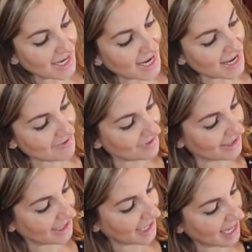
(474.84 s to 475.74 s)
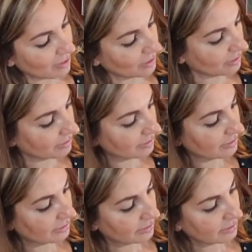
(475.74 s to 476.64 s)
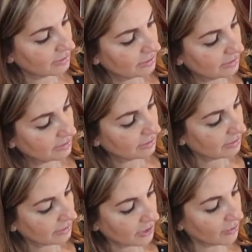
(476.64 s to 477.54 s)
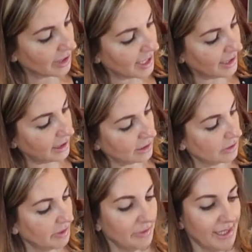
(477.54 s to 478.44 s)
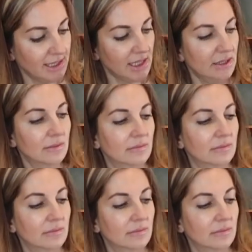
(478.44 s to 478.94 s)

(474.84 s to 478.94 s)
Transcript: everything out. I don't want anything to be wasted.